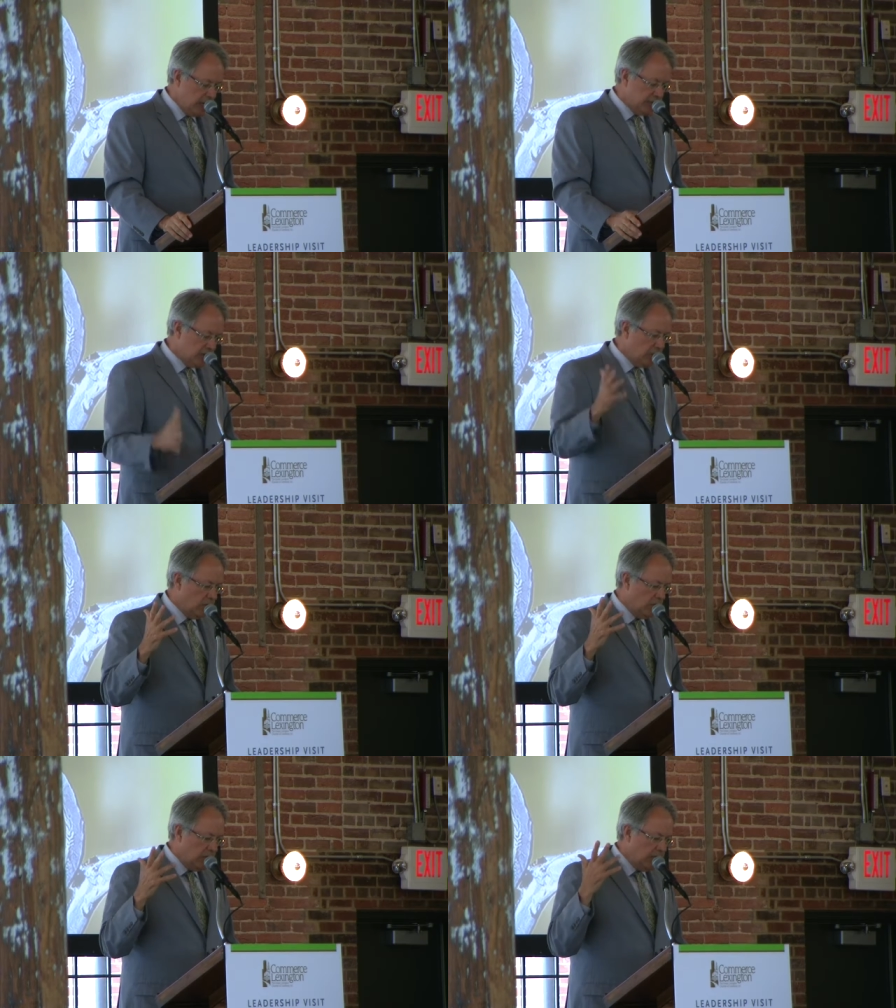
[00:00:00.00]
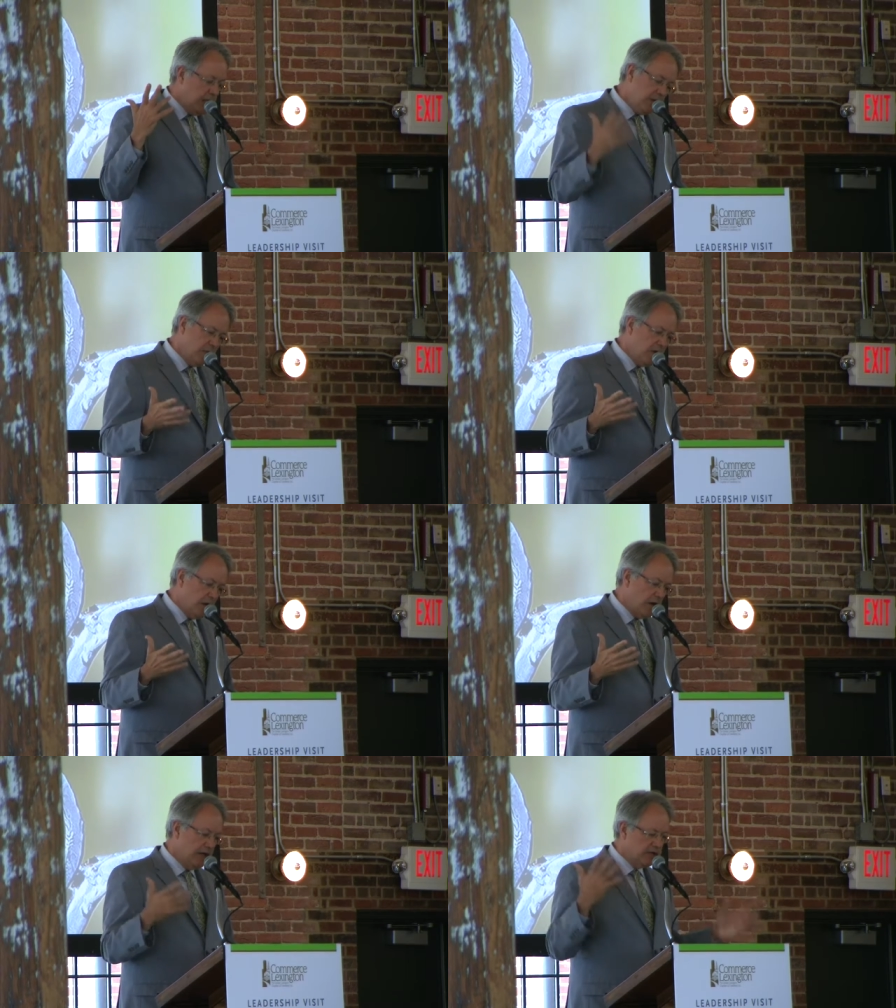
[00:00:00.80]
So here we
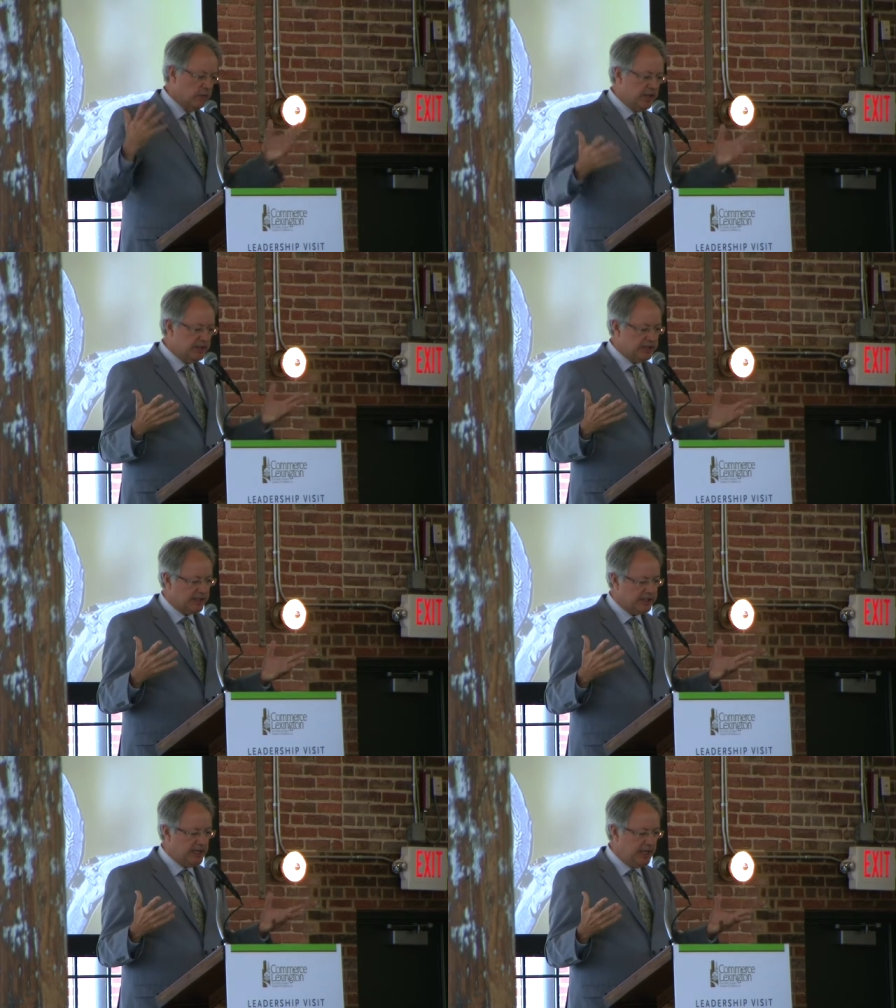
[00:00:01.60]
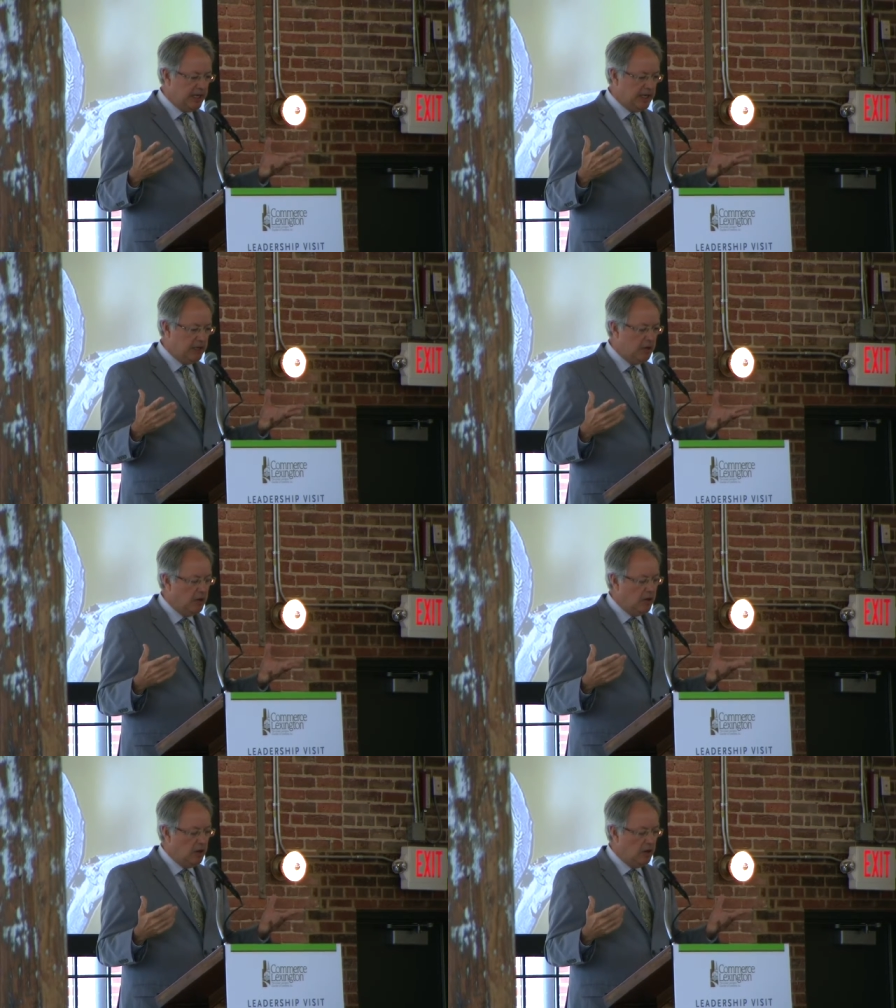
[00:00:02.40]
are in 2016.